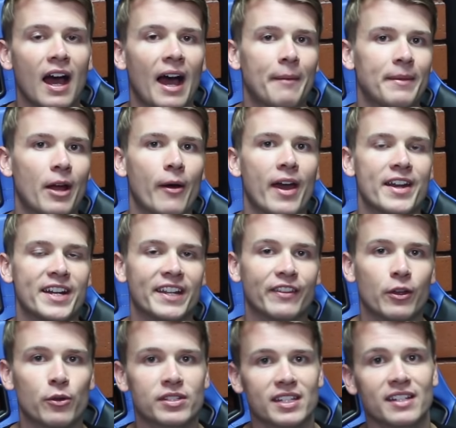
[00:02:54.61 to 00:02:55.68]
I'm now editing
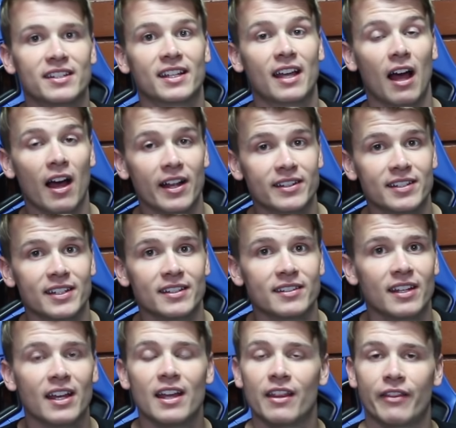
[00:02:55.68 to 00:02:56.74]
those into
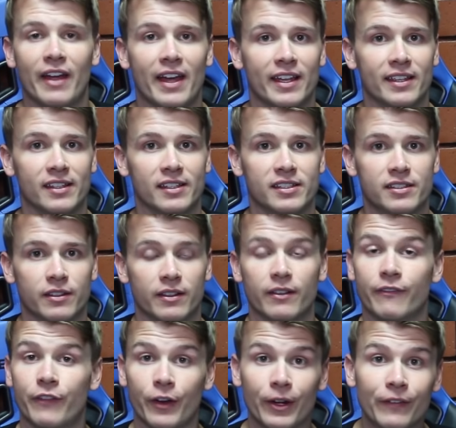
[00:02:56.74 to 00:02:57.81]
content that is
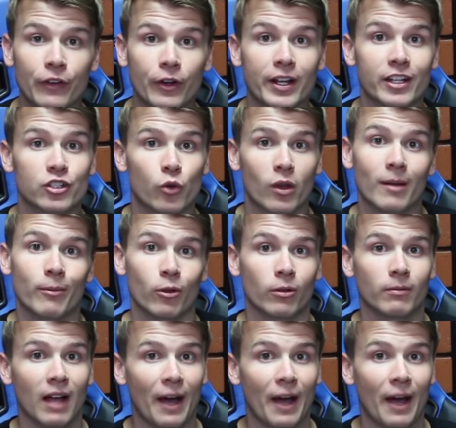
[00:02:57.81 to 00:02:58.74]
very, very enjoyable.